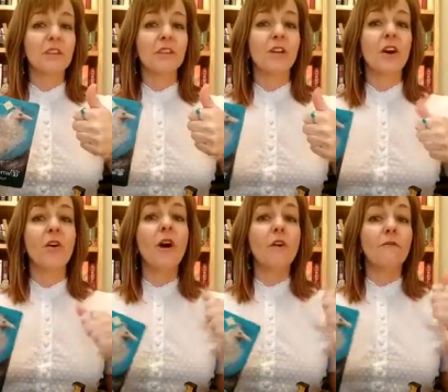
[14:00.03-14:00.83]

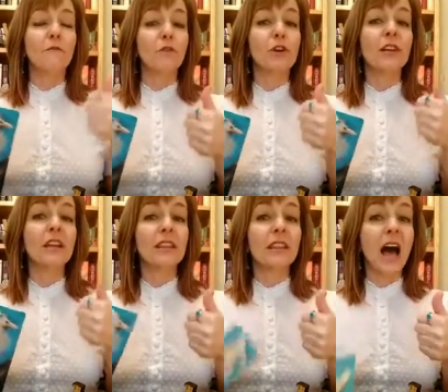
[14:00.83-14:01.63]
video,
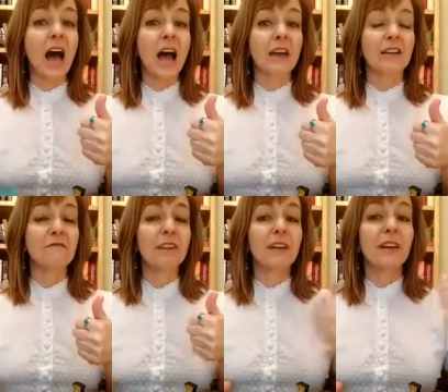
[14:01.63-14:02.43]
free live